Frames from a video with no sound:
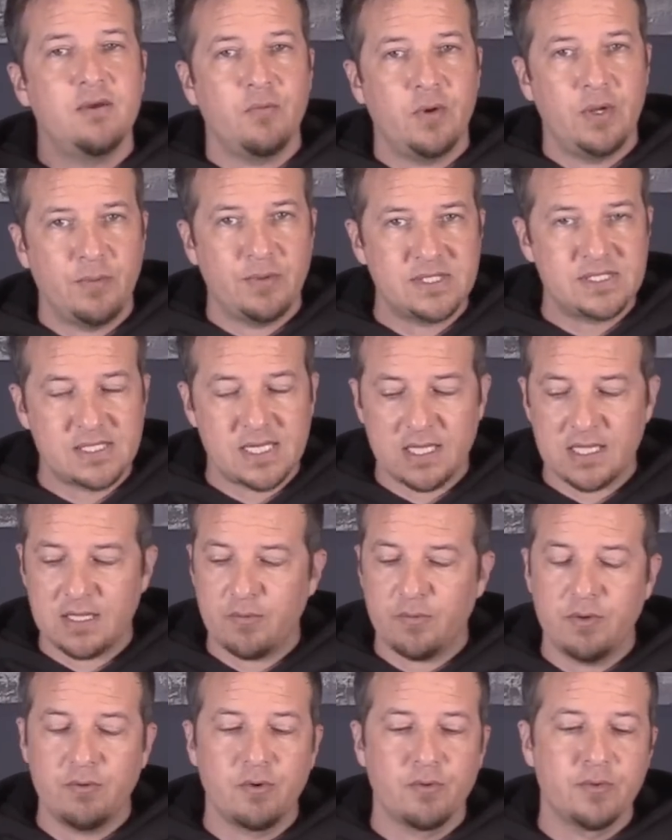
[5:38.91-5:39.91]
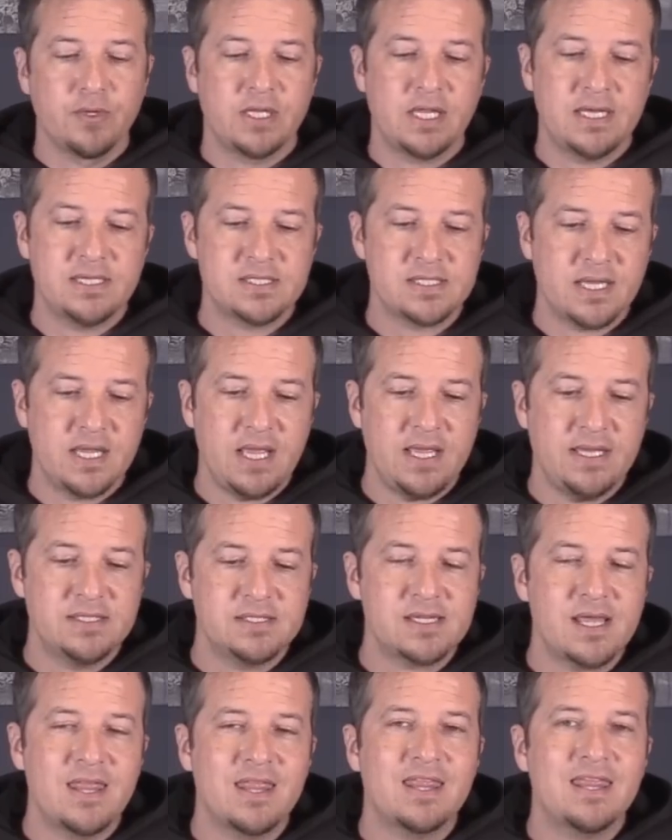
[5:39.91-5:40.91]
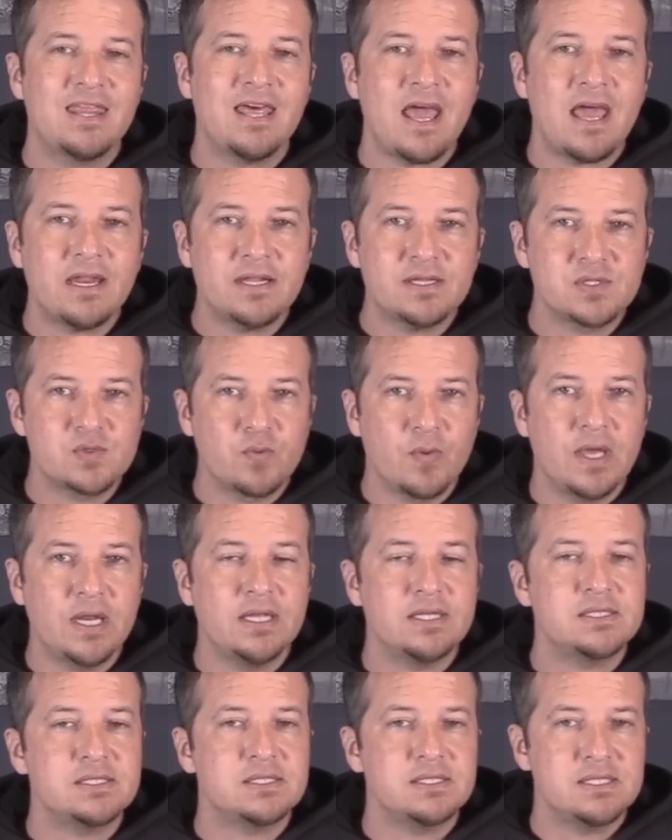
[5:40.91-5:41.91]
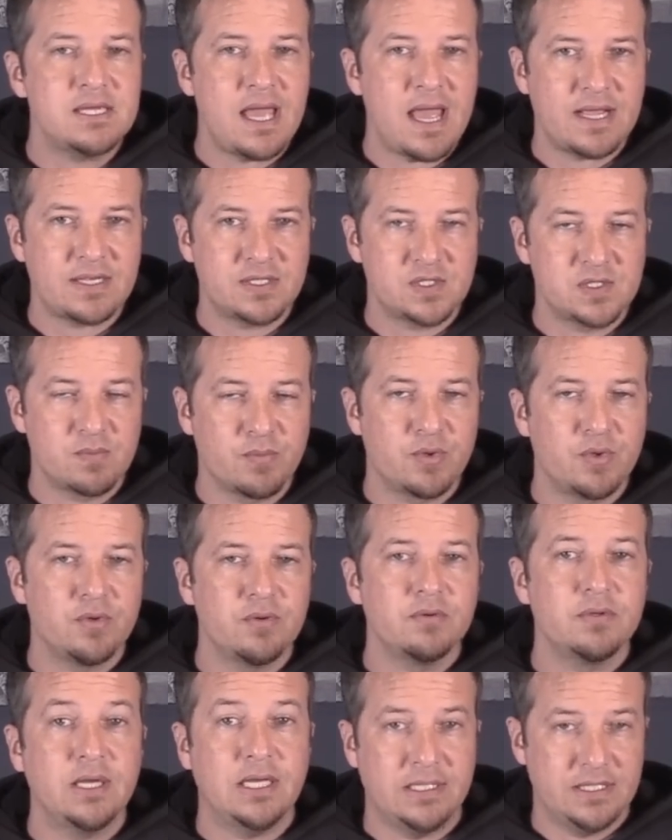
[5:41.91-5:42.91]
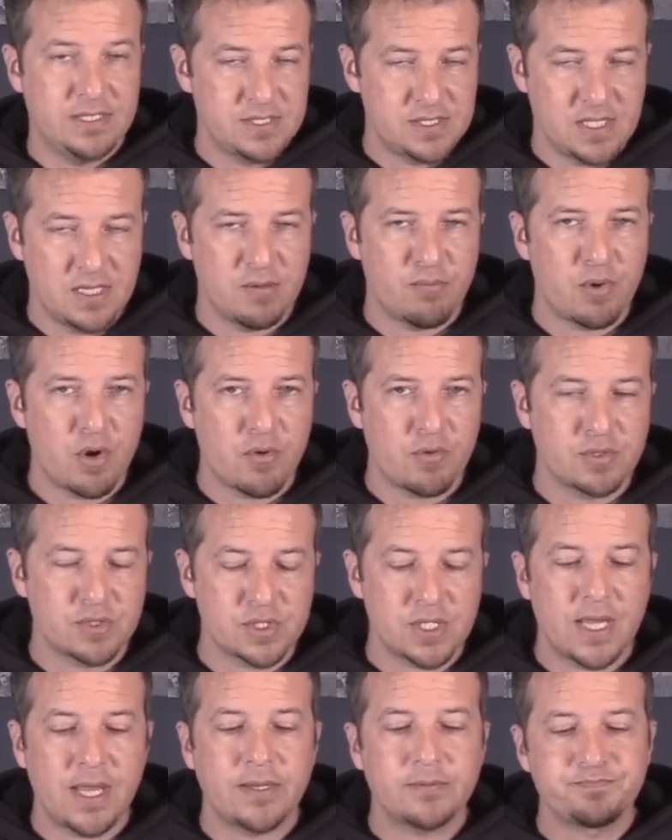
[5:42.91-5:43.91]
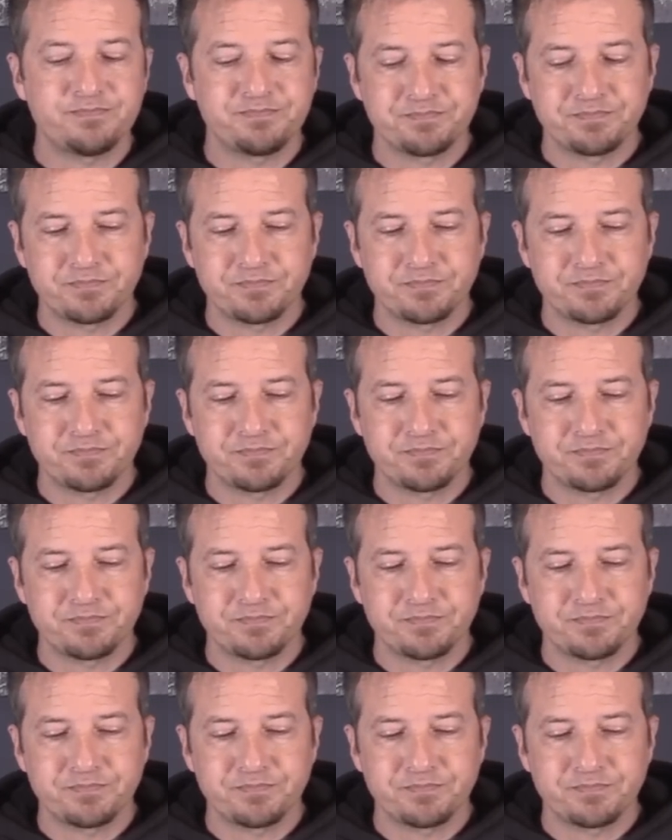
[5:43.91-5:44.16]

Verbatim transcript: When we sell it, we will realize the gains. That is when it's taxable, at least in a brokerage account.